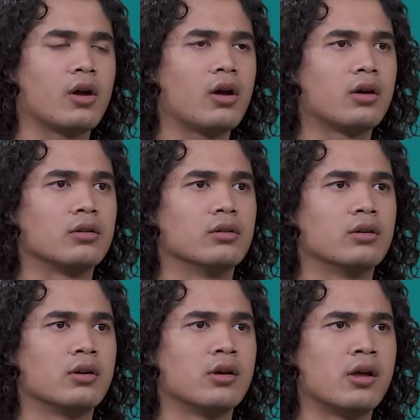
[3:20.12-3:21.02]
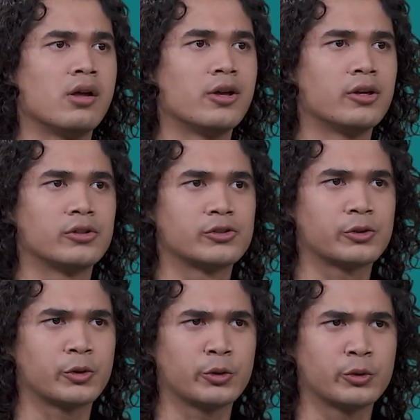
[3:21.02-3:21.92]
Oh,
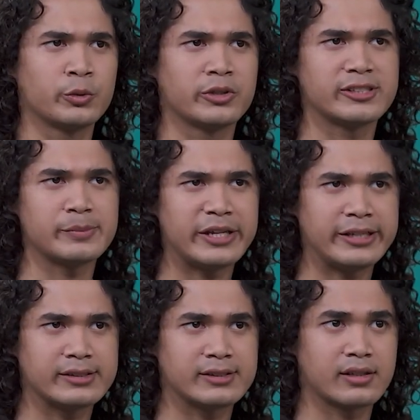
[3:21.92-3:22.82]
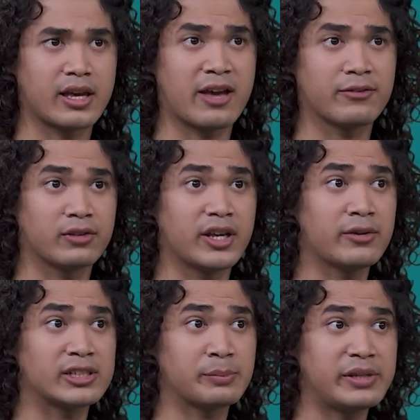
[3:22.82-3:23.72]
so this means
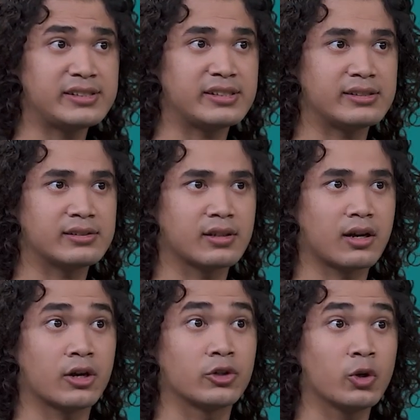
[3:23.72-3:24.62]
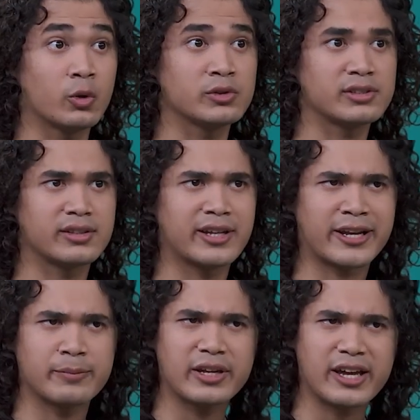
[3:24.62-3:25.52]
amphoteric species are those
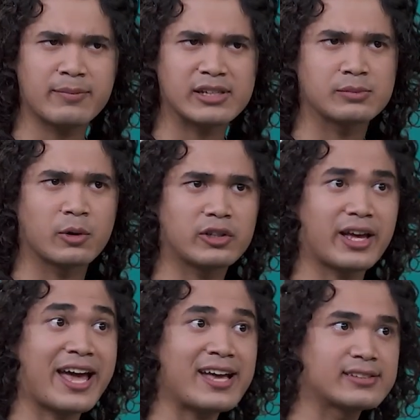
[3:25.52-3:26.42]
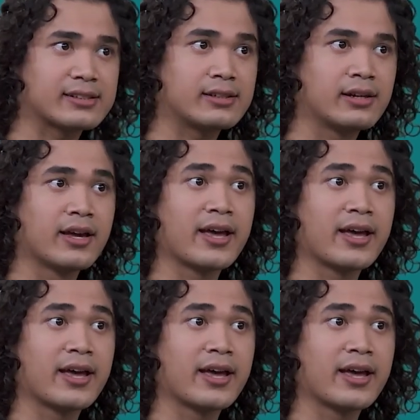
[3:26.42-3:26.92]
that can behave as both acid